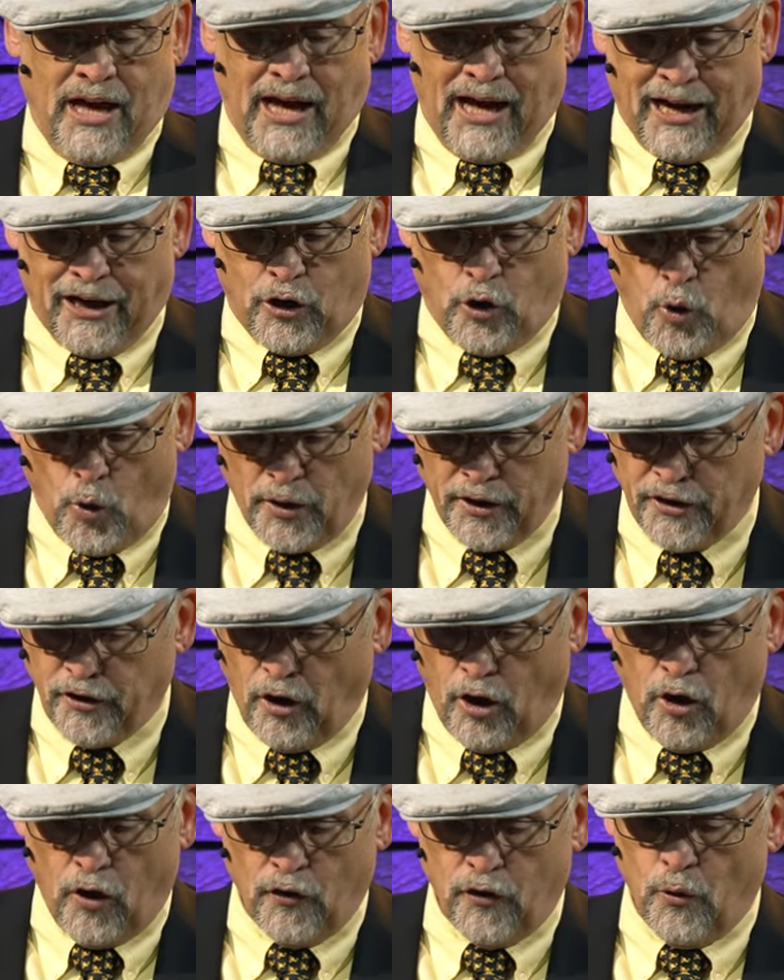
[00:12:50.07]
According to
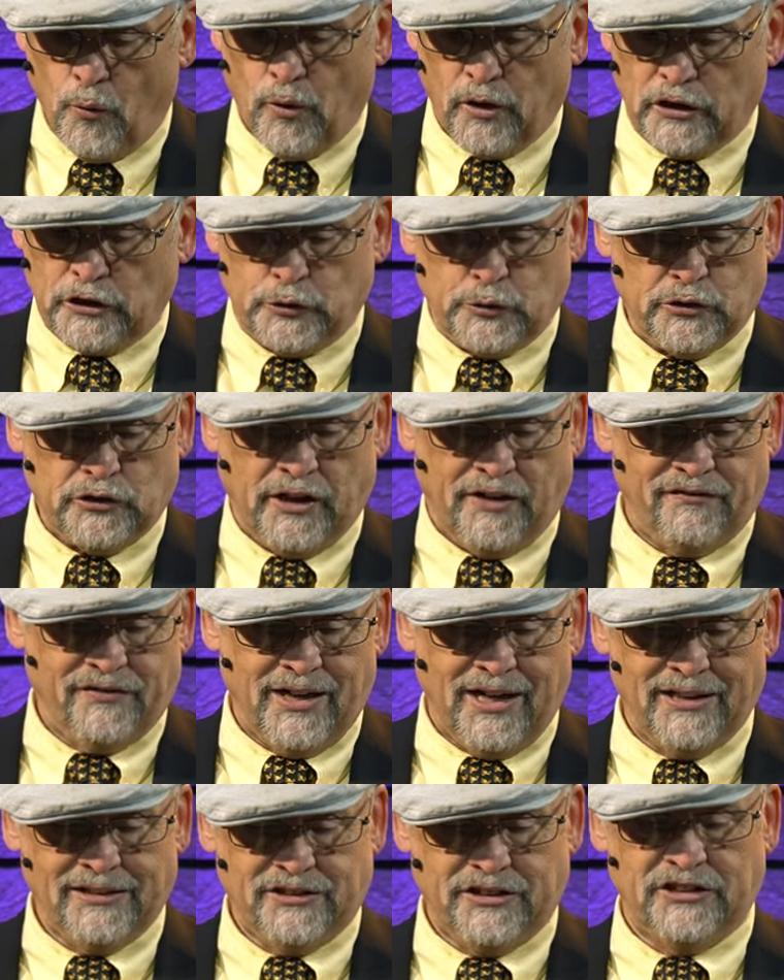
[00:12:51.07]
all the works which they've
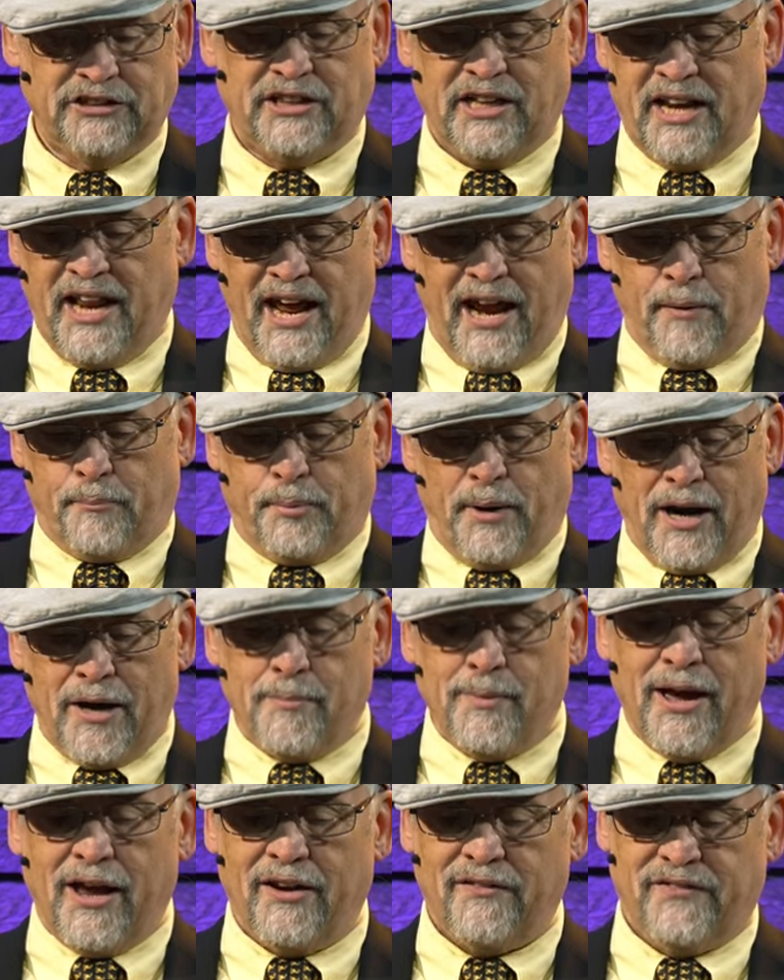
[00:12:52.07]
done since the day I brought
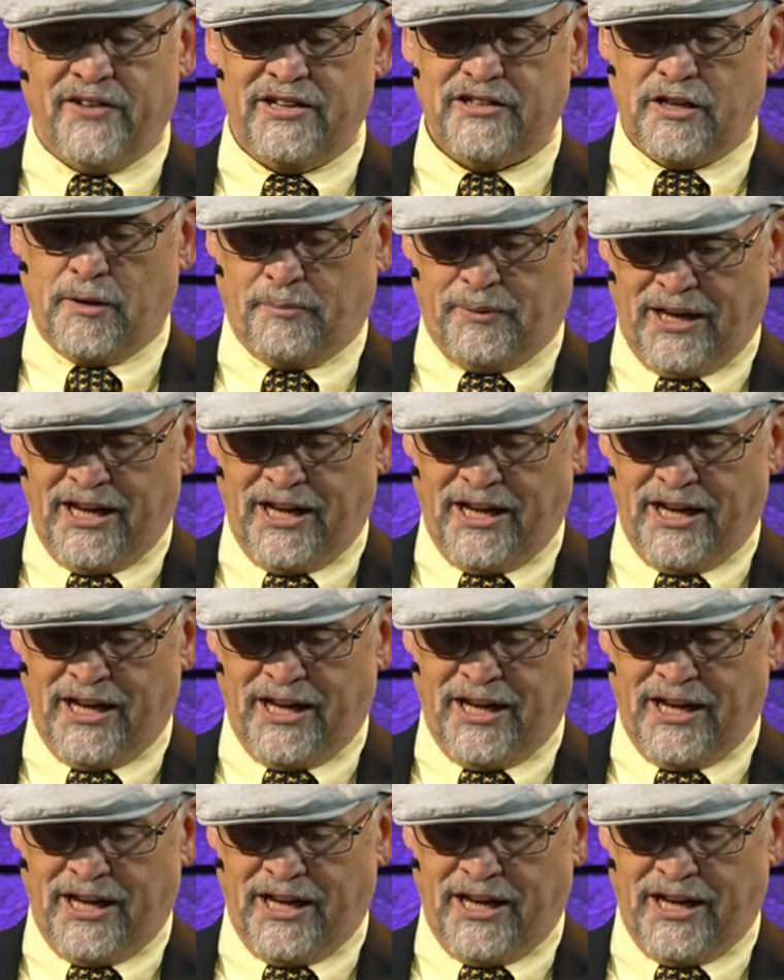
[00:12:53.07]
them out of Egypt,